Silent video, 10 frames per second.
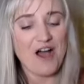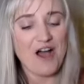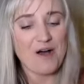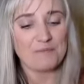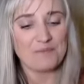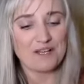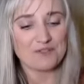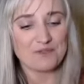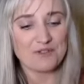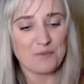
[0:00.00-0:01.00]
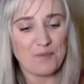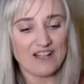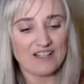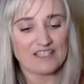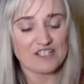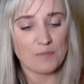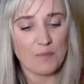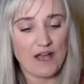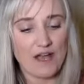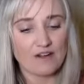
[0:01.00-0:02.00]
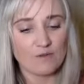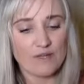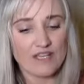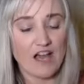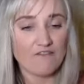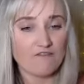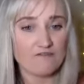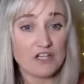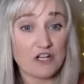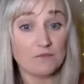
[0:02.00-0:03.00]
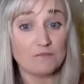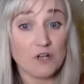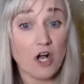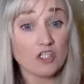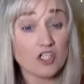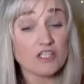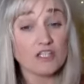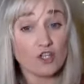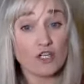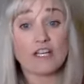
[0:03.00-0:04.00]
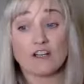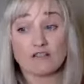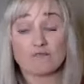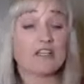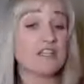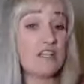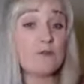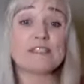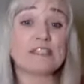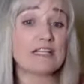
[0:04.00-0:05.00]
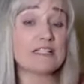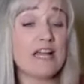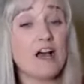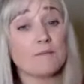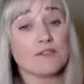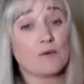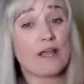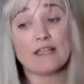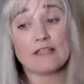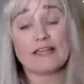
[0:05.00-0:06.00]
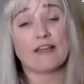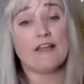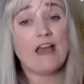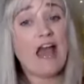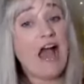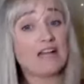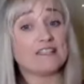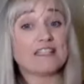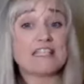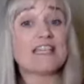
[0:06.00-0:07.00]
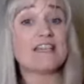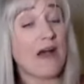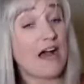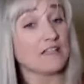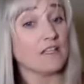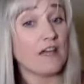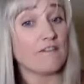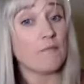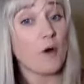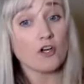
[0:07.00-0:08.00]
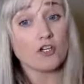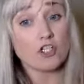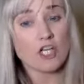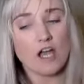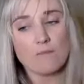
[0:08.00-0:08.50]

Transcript: Because we're so balanced, but we have, consciously created our continuous next steps, right? Like as a team, as a life partnership.